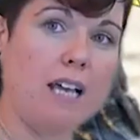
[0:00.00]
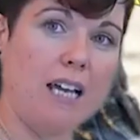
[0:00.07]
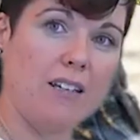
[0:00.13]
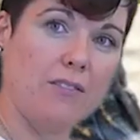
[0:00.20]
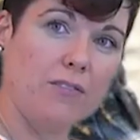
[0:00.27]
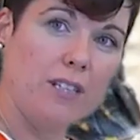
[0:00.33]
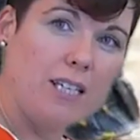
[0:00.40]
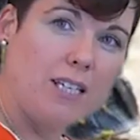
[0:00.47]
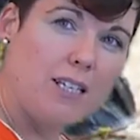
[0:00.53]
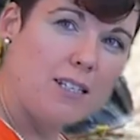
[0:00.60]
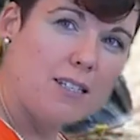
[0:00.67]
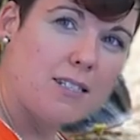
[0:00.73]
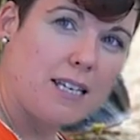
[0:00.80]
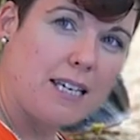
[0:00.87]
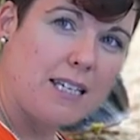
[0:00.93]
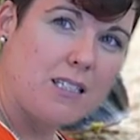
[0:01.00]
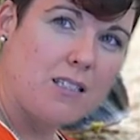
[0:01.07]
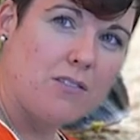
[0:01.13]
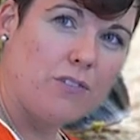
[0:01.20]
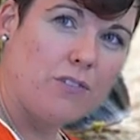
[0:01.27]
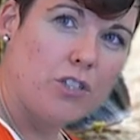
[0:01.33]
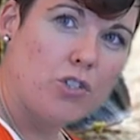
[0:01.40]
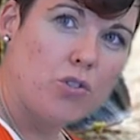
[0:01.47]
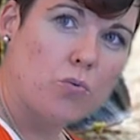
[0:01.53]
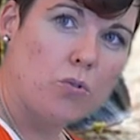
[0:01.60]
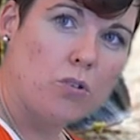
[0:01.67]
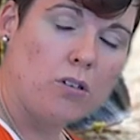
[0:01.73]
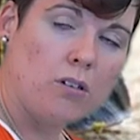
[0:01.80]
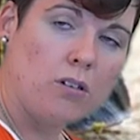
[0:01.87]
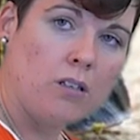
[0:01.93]
kind of these
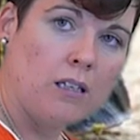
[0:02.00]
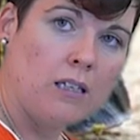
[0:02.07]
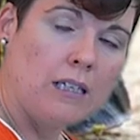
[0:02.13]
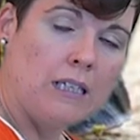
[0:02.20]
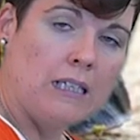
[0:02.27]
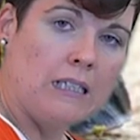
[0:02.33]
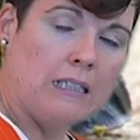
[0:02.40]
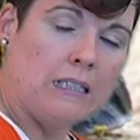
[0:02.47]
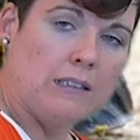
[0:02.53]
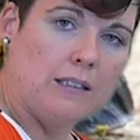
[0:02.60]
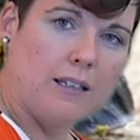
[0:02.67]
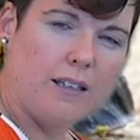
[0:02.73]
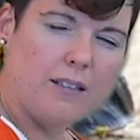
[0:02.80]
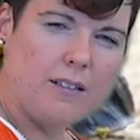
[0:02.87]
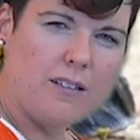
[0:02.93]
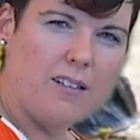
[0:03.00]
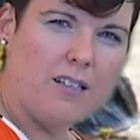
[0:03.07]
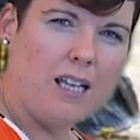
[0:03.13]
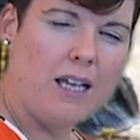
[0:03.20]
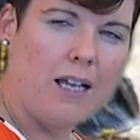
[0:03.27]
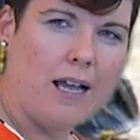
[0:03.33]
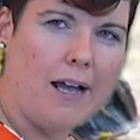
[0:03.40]
individual little